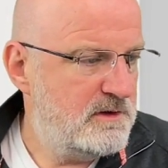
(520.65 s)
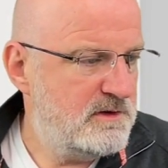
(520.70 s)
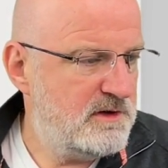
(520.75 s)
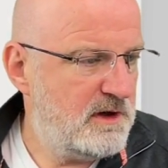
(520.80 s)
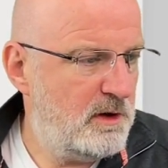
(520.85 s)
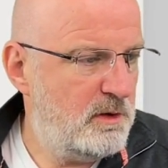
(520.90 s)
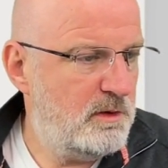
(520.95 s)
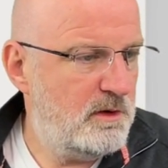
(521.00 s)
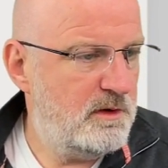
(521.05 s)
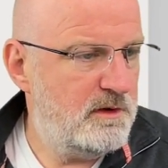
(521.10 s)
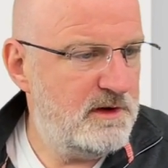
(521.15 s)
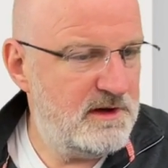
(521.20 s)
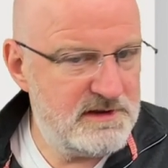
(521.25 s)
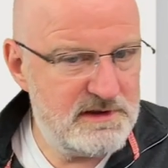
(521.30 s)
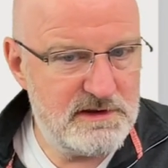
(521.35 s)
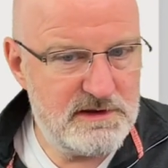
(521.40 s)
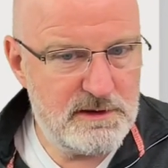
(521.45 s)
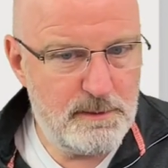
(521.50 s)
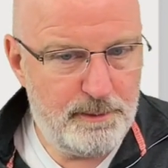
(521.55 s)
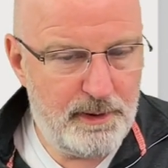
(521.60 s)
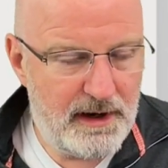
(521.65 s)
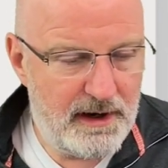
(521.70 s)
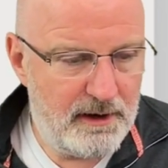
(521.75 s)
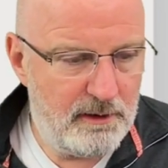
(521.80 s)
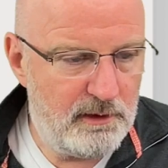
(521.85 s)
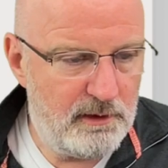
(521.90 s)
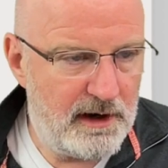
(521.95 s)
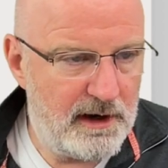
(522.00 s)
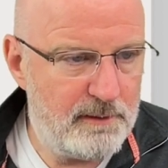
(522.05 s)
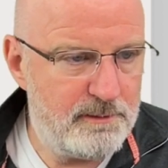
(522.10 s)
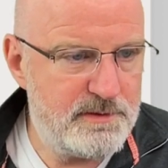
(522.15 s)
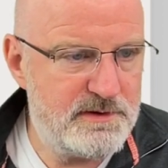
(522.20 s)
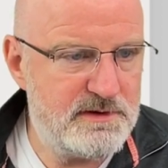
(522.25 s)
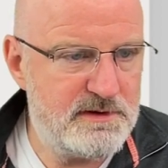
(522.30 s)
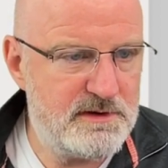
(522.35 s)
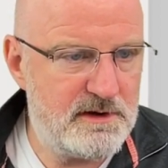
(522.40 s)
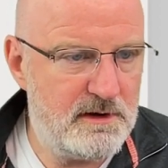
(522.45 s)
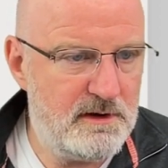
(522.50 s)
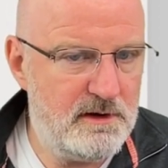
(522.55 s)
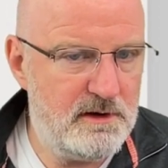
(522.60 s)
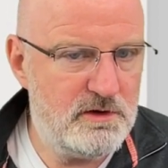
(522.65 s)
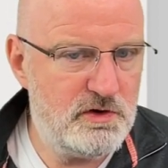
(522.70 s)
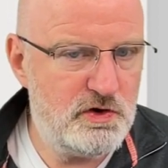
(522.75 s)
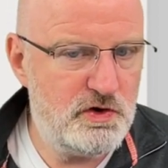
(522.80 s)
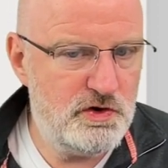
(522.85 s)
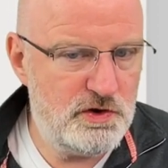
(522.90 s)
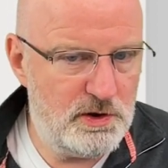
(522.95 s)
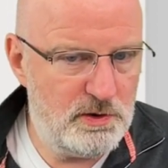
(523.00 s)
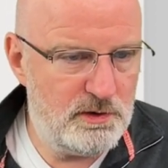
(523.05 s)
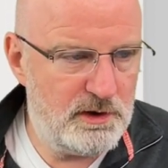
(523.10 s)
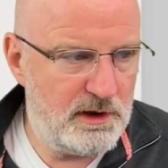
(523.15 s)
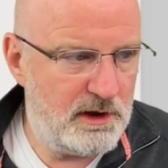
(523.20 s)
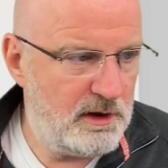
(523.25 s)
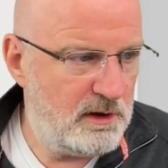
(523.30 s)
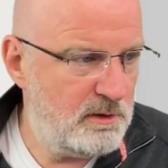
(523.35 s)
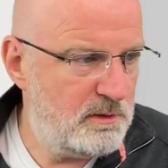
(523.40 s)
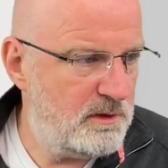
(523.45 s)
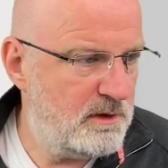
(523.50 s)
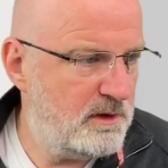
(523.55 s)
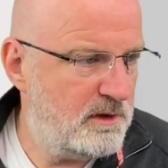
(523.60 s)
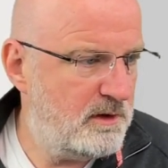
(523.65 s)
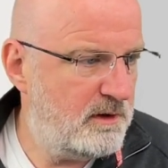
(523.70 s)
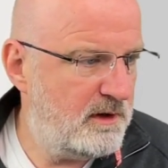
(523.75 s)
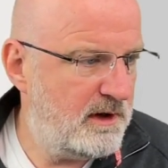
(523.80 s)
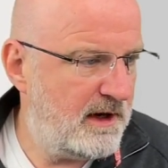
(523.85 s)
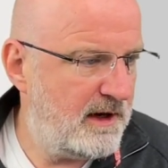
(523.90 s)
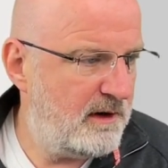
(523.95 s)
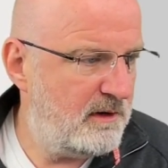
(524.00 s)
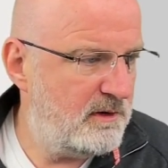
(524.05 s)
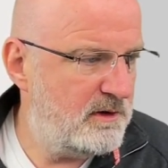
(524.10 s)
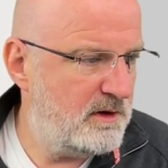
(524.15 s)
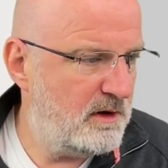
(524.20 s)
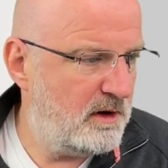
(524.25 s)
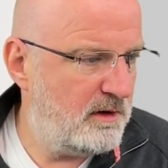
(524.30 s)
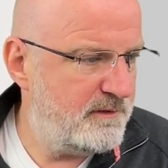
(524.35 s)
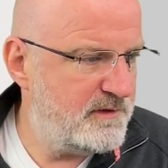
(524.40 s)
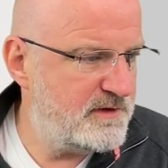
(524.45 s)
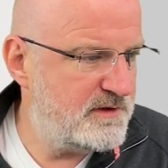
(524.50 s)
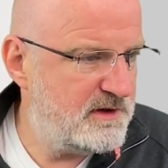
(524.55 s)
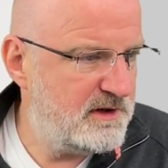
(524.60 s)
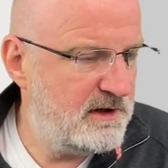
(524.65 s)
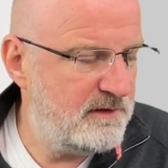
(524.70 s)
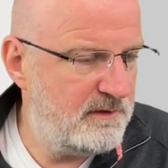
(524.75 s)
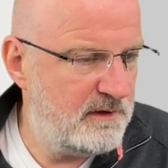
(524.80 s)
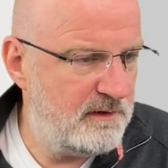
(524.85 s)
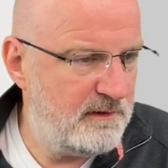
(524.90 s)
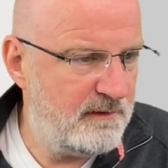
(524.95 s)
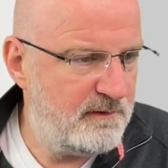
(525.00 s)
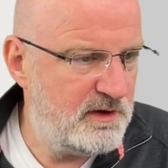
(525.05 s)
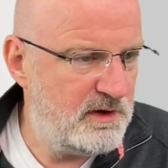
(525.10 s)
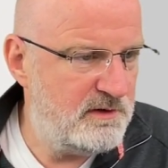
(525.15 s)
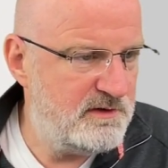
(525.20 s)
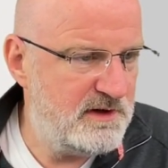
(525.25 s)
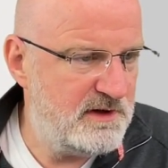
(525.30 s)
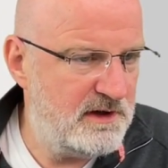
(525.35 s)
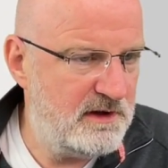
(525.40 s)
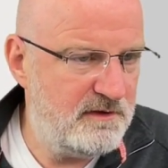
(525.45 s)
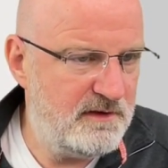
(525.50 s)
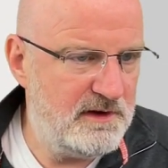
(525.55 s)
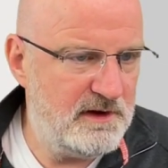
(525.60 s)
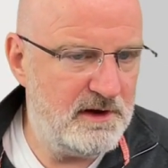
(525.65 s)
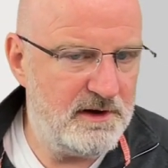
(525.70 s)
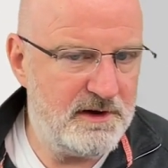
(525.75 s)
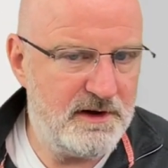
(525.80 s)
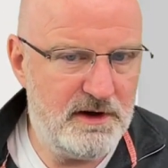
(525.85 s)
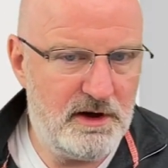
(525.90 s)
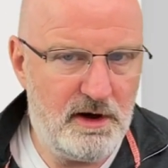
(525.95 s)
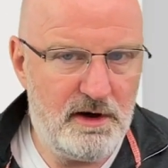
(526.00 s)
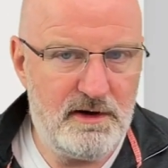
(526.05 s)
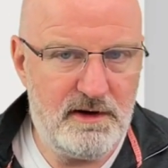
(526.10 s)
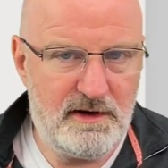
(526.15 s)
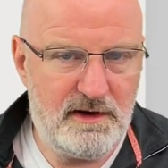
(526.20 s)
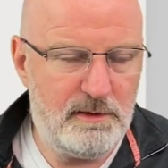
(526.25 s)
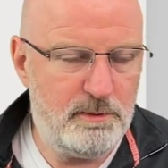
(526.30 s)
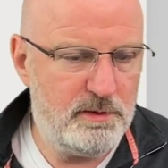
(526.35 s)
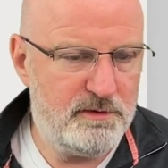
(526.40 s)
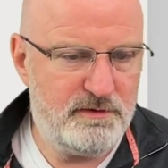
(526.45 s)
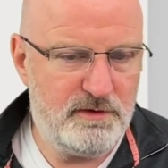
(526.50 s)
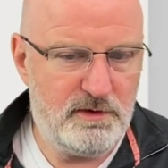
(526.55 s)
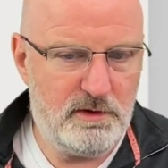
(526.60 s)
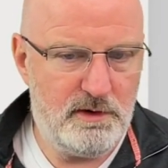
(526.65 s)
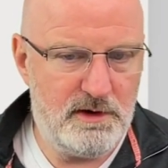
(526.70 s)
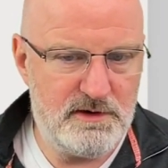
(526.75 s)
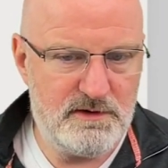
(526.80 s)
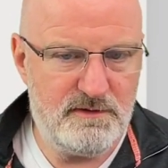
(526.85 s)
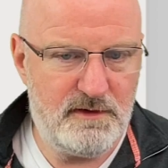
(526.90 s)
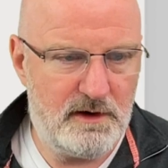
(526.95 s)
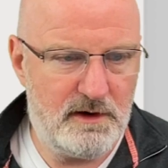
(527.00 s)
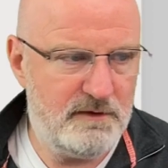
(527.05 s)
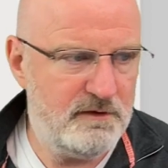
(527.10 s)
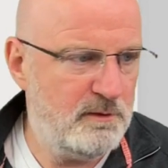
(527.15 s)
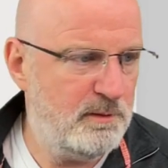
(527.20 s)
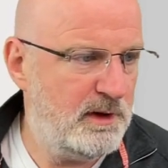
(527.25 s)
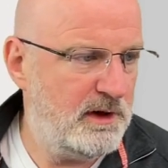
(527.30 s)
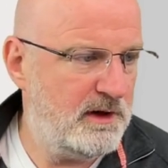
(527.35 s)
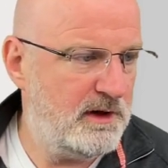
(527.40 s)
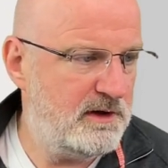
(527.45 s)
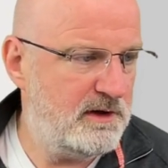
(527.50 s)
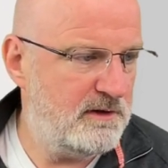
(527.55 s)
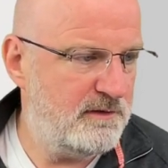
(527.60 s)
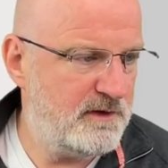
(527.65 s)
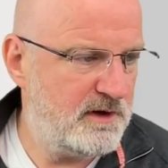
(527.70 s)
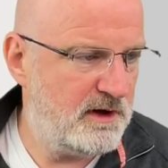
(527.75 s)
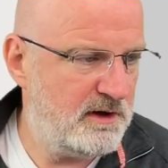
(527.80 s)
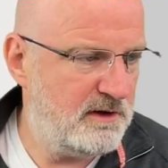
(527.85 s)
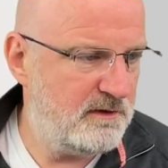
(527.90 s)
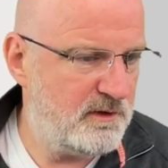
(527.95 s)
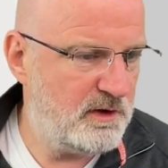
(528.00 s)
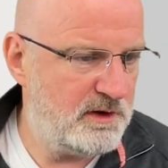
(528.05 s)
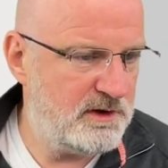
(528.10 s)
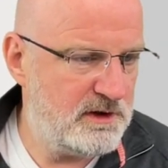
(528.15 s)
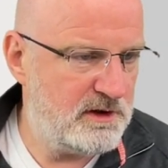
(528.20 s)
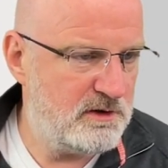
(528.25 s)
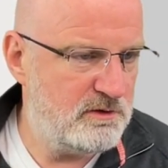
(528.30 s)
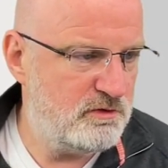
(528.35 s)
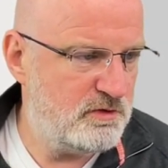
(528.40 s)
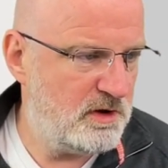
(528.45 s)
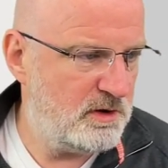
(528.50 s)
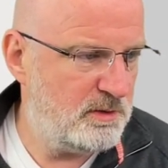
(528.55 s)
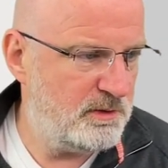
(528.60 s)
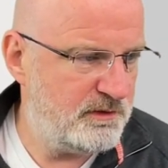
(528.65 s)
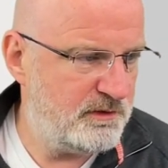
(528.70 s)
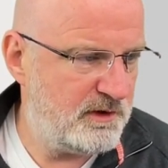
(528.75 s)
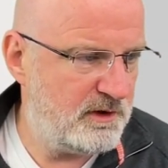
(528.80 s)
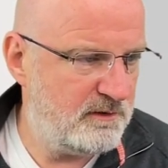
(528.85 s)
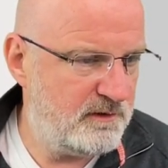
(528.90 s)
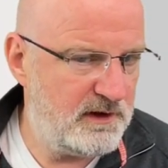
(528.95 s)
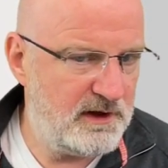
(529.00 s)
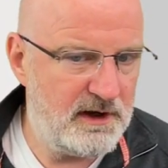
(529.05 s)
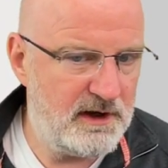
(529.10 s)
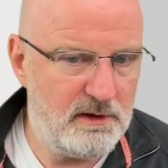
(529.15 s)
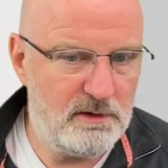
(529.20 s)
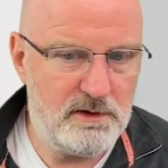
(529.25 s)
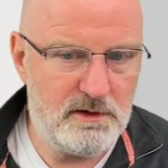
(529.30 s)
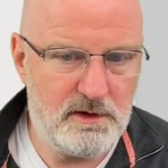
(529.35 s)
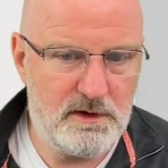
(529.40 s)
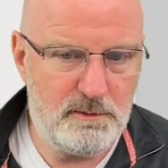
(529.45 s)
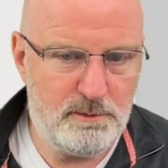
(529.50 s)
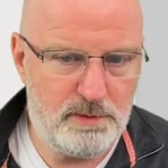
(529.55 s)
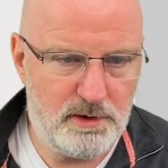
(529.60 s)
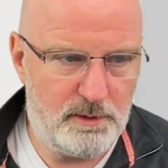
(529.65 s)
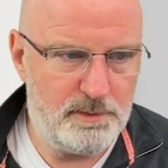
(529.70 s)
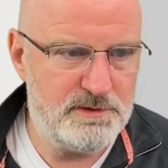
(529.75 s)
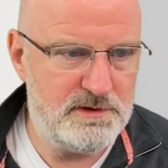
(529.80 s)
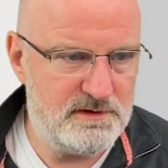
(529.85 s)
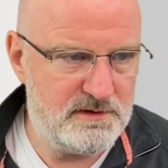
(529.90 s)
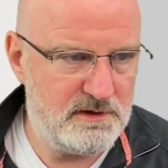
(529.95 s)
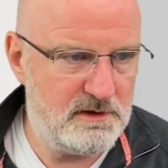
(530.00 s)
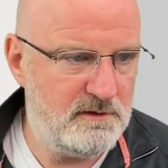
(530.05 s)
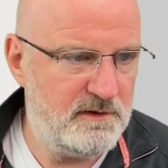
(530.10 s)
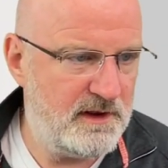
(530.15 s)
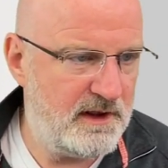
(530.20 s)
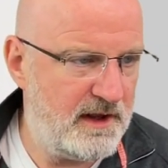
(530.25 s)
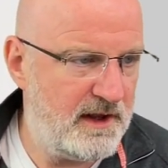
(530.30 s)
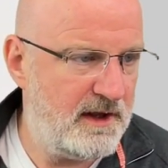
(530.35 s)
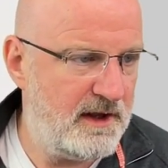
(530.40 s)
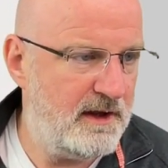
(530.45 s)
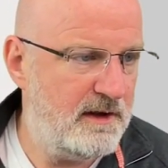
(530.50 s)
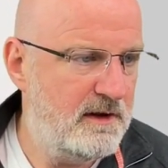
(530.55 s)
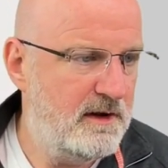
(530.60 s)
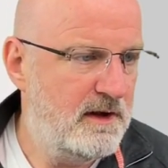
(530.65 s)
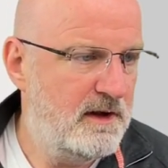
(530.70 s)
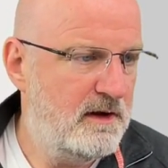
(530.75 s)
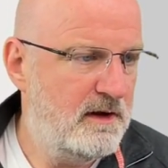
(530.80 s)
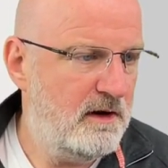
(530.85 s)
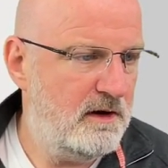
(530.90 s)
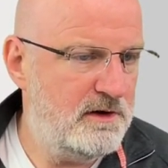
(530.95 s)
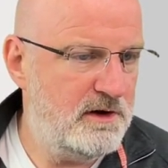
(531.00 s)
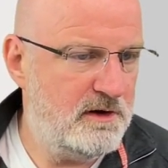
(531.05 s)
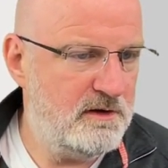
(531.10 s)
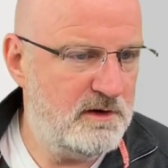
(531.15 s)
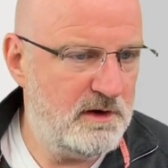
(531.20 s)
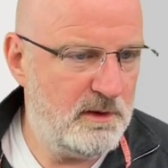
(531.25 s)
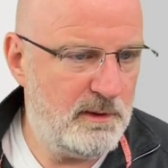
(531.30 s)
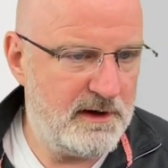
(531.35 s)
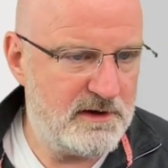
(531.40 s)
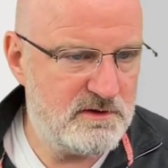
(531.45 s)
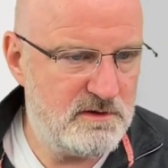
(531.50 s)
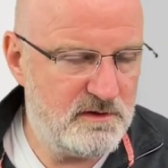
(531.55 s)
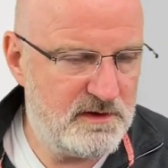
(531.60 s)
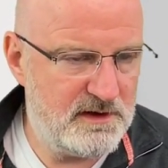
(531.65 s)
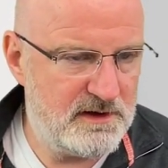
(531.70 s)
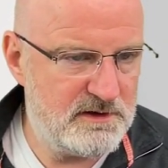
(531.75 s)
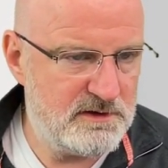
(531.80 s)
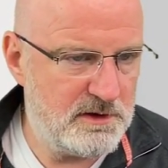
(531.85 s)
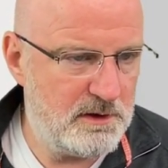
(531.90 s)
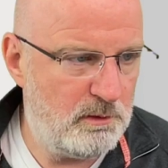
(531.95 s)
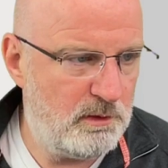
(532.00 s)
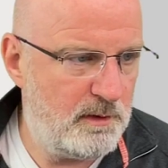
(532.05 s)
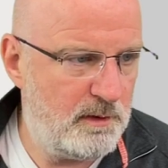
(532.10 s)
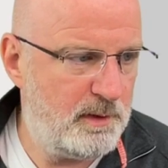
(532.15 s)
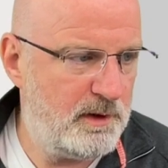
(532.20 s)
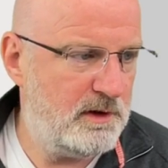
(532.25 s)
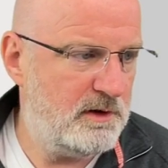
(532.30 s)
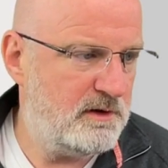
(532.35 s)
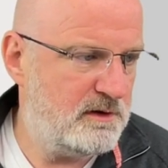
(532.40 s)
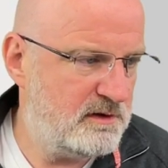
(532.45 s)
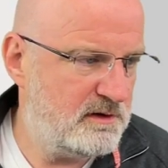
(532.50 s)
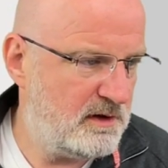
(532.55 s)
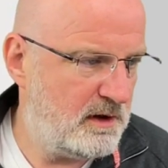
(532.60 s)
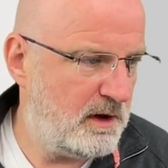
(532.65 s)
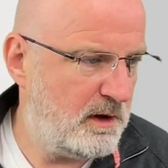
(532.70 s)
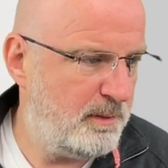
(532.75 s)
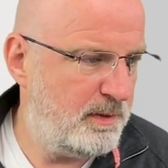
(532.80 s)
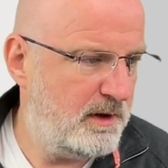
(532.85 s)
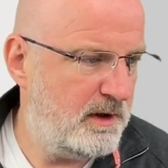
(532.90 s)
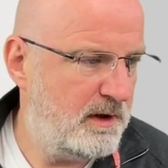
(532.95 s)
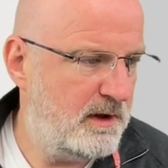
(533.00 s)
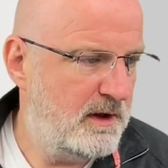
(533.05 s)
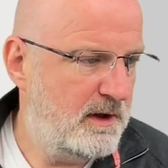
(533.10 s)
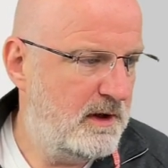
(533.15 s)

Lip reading: So this is the Power Apps Studio. Now, obviously, if you've ever used anything like an IDE before, it's very familiar. You've kind of got your controls over here, and you've got your properties over there, and you can do extra things on the ribbon at the top.